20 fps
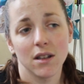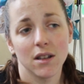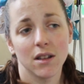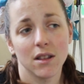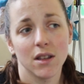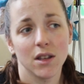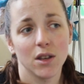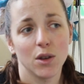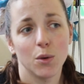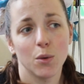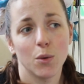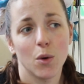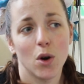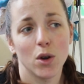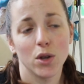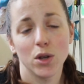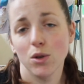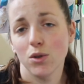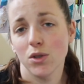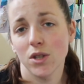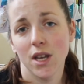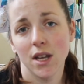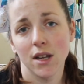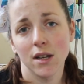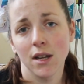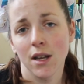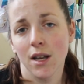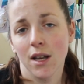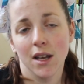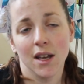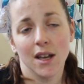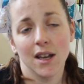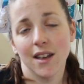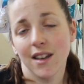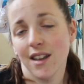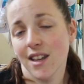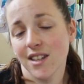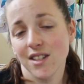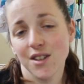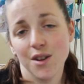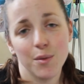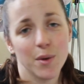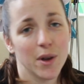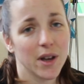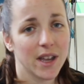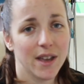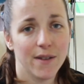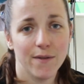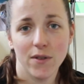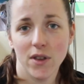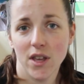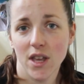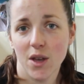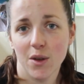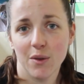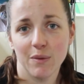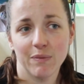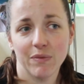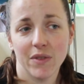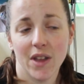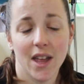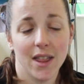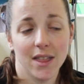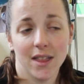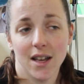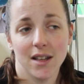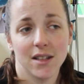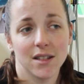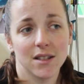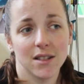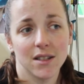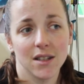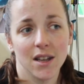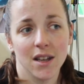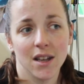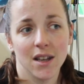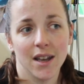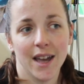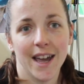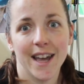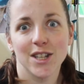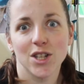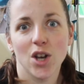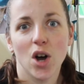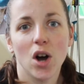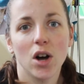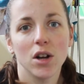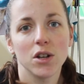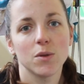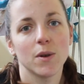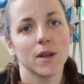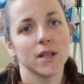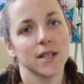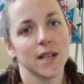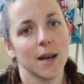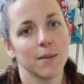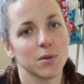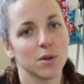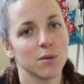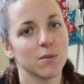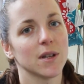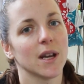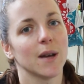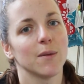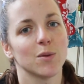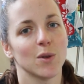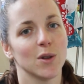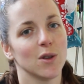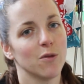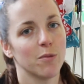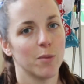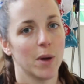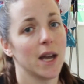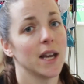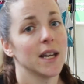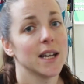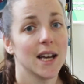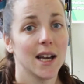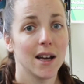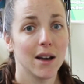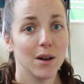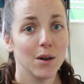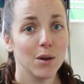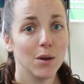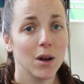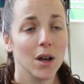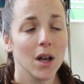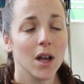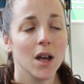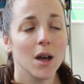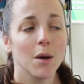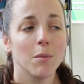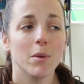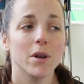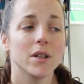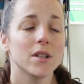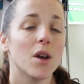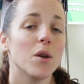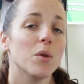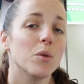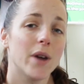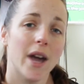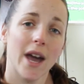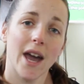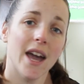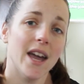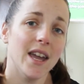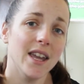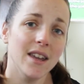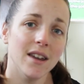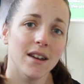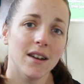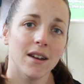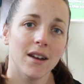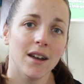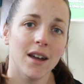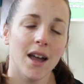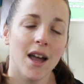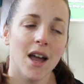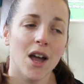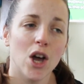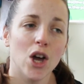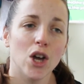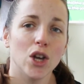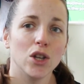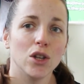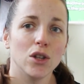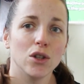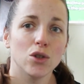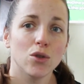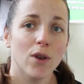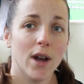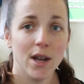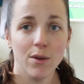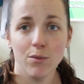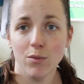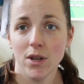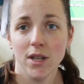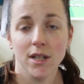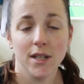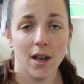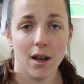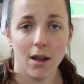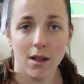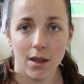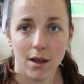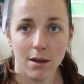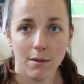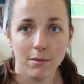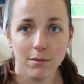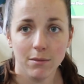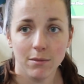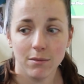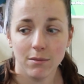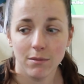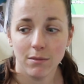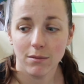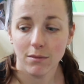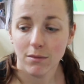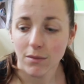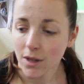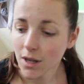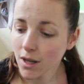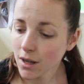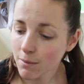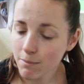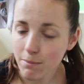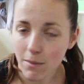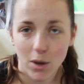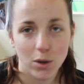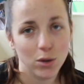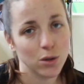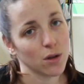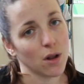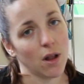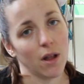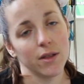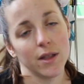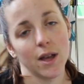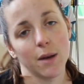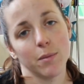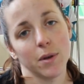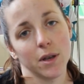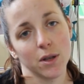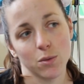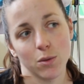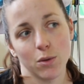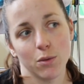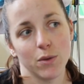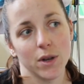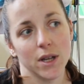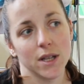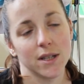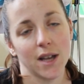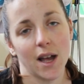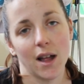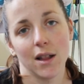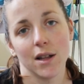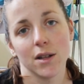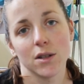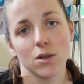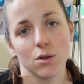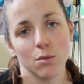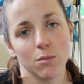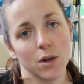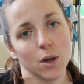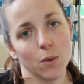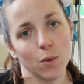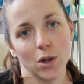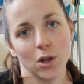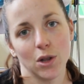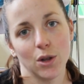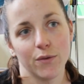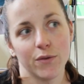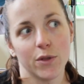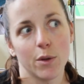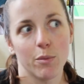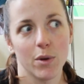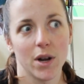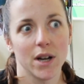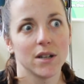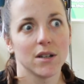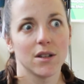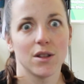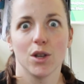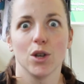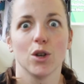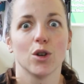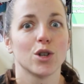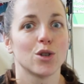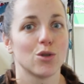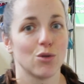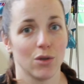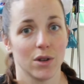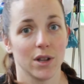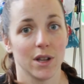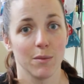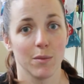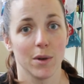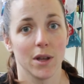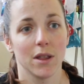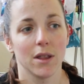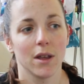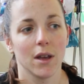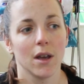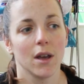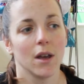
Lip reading: that you are using is not working for you, and it's hard to accept sometimes when you've paid out, but it's okay. Try and resell them. Most cloth nappies will resell and somebody will love the brand that you're struggling with.